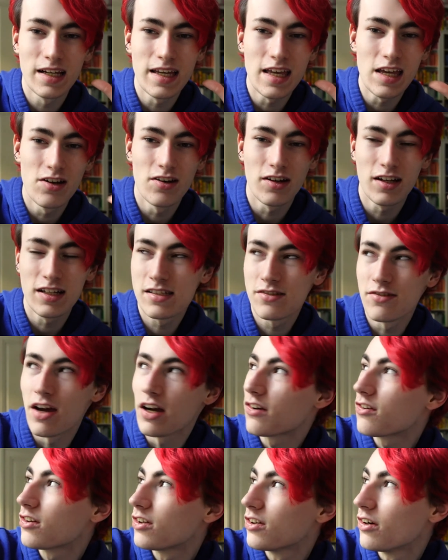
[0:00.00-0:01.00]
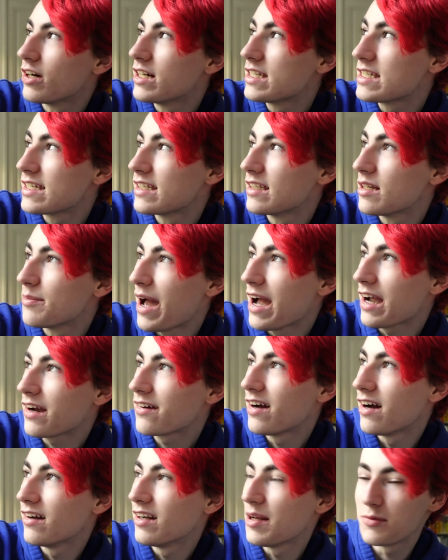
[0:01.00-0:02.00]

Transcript: hear construction noises in the background.